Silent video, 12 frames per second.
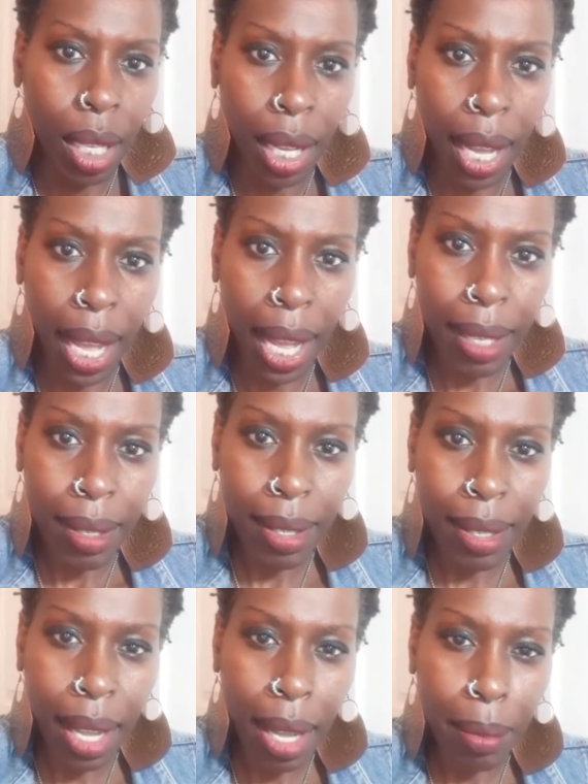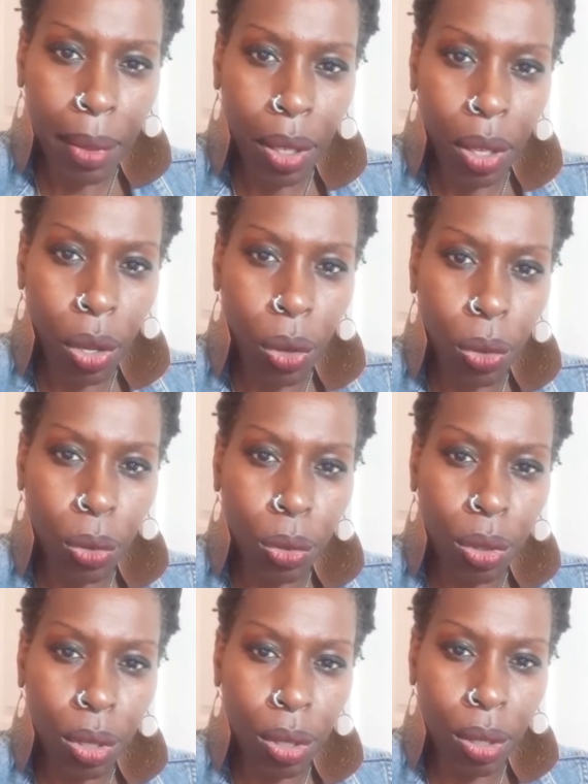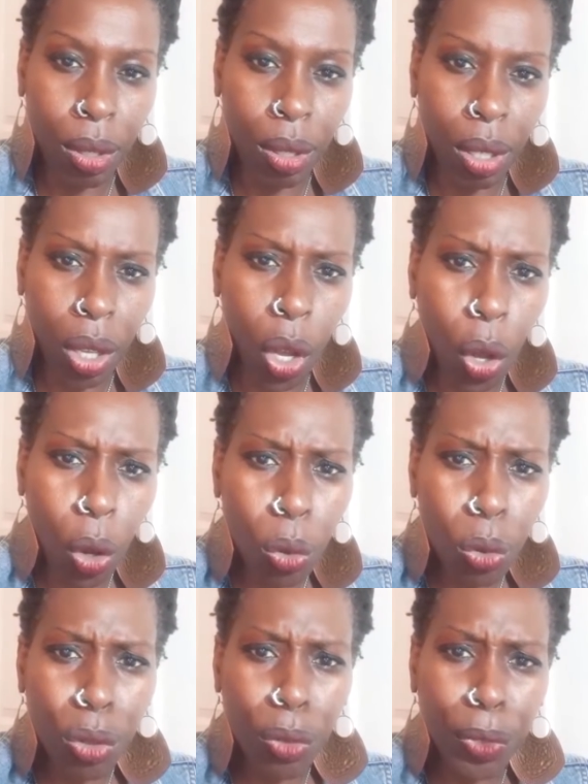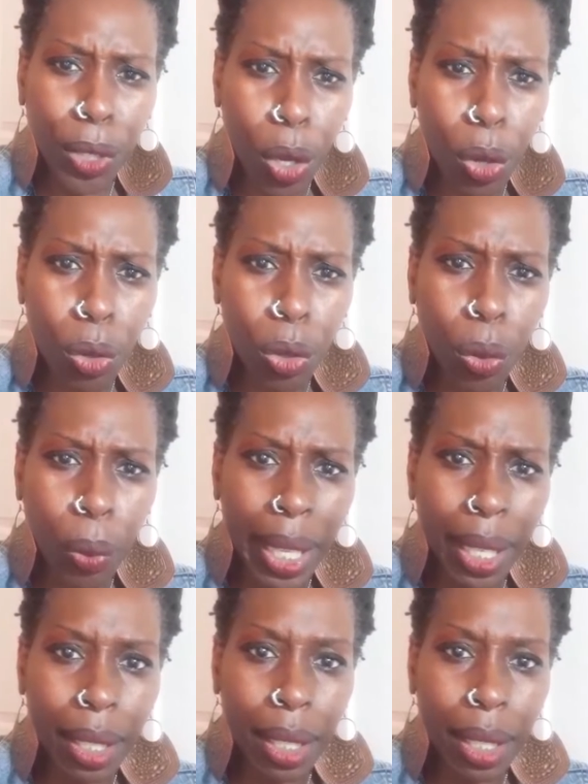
I stop holes flow quick.